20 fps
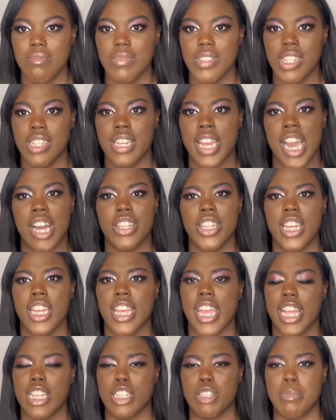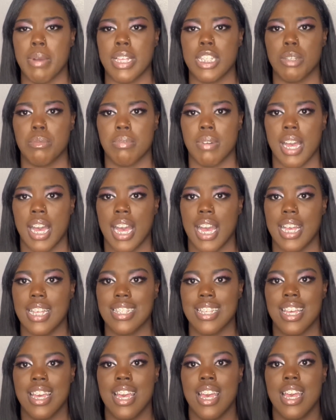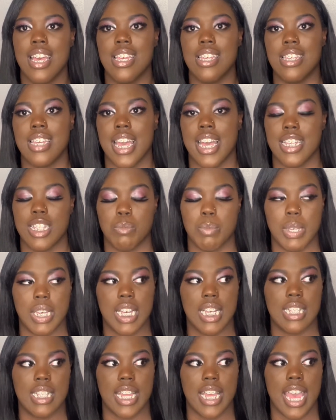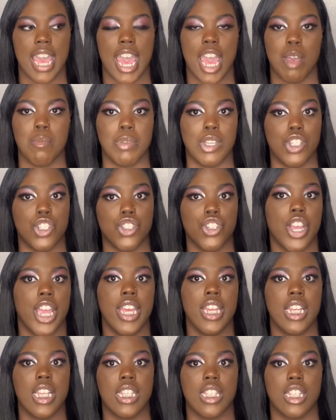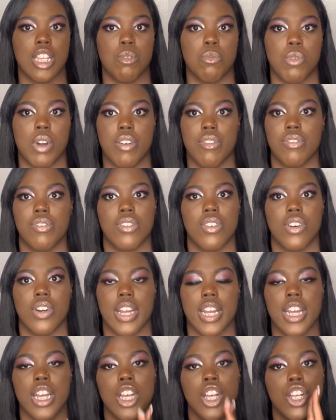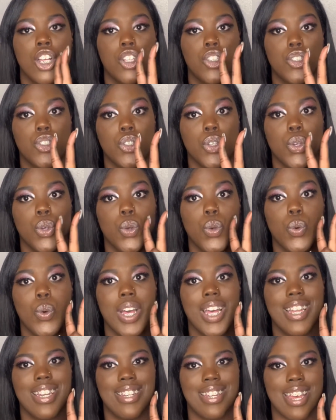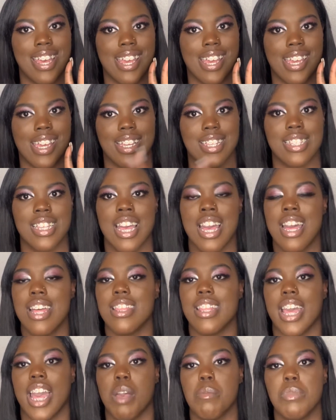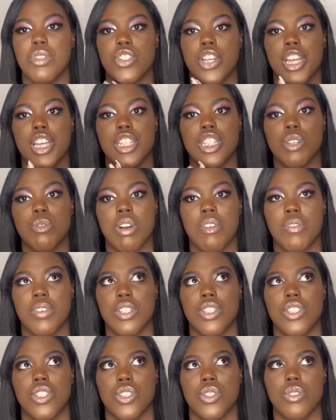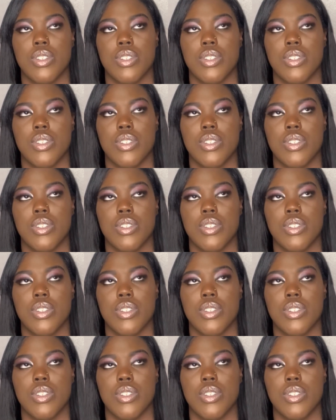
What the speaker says: Now, did it catch me by surprise? Yes, because they had me training someone for 2 days. They had me training someone for 2